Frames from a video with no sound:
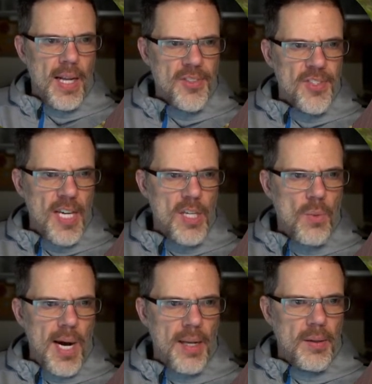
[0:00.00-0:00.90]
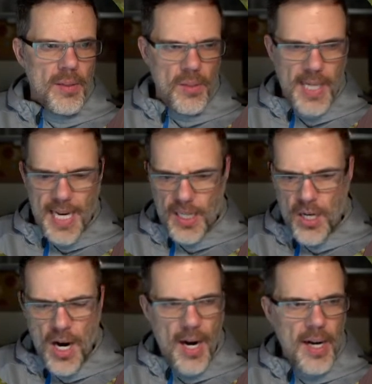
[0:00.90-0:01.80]
Now let's say you want to look at a
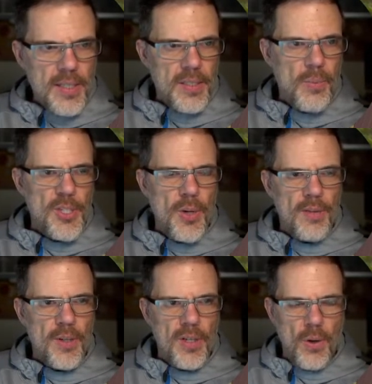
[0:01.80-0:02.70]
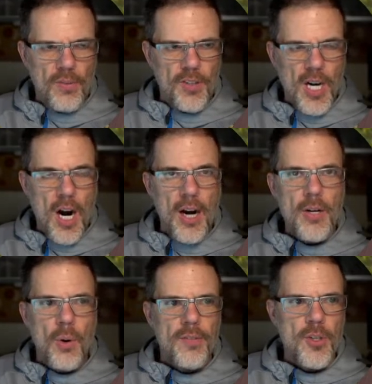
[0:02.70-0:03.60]
card. When you hover over a
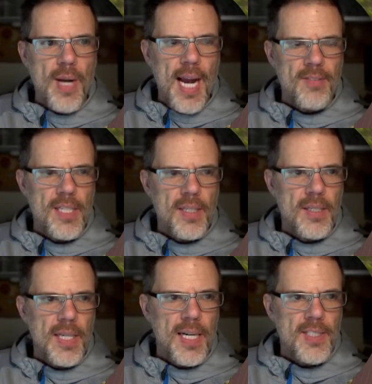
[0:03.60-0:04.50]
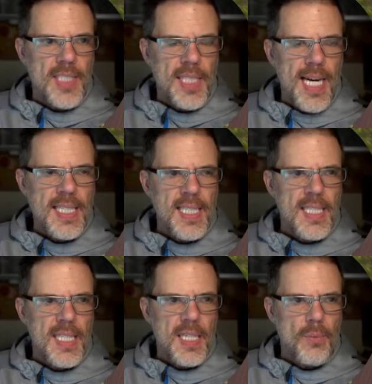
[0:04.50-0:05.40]
card, or if you have it
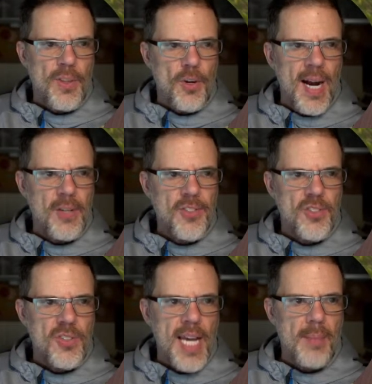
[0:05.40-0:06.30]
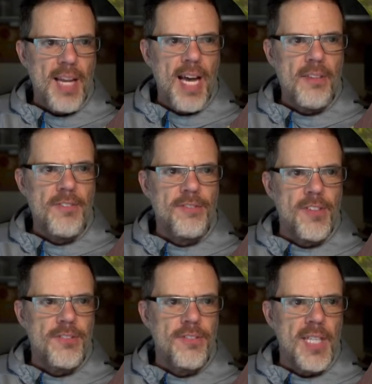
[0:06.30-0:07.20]
selected with your mouse, just tap F
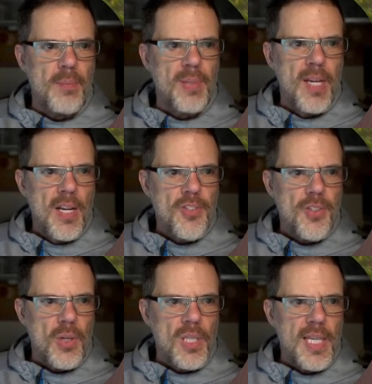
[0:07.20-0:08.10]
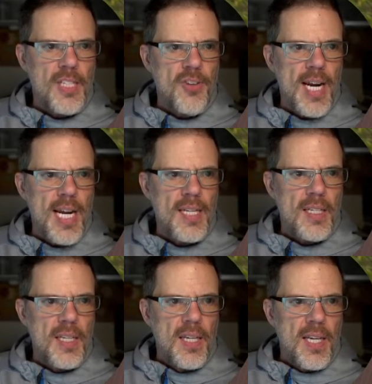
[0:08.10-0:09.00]
for flip. So click and
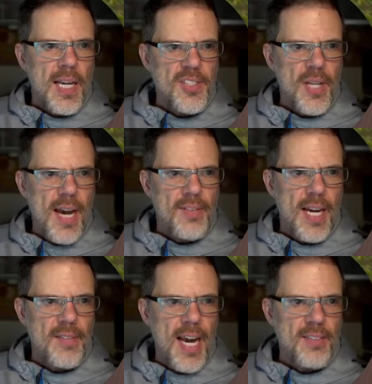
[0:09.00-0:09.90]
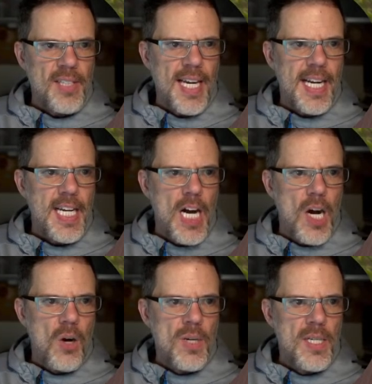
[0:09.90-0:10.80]
drag. I still have it. I haven't let it
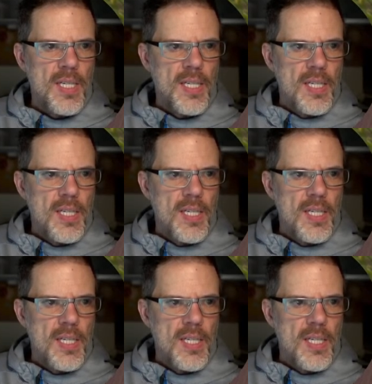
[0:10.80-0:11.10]
go.